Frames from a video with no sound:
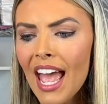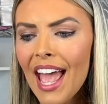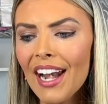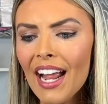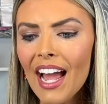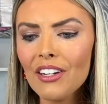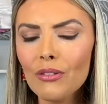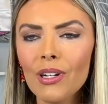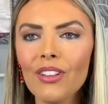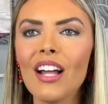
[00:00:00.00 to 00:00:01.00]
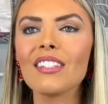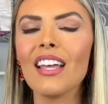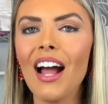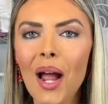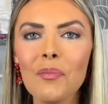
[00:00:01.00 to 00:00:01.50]
And I had to realize
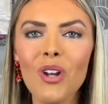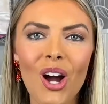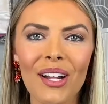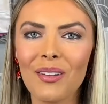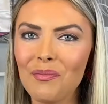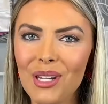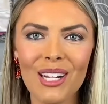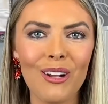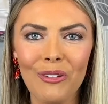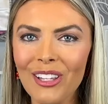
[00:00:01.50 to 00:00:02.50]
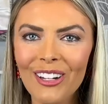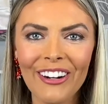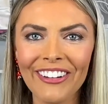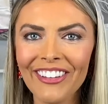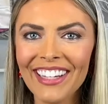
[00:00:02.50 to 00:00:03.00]
that I'm not competing with
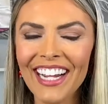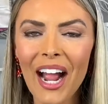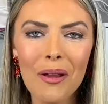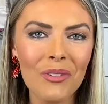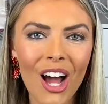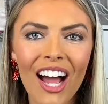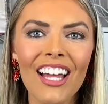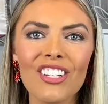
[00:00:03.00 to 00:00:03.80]
her. Like, I'm not.